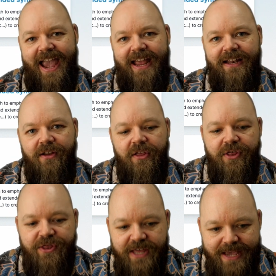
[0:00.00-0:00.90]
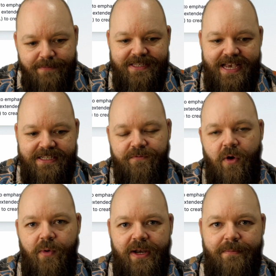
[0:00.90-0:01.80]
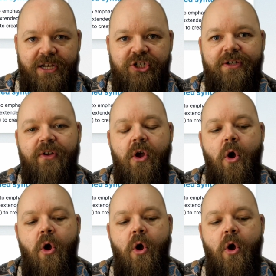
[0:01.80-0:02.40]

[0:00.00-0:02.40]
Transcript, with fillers: and themes, as I've already mentioned.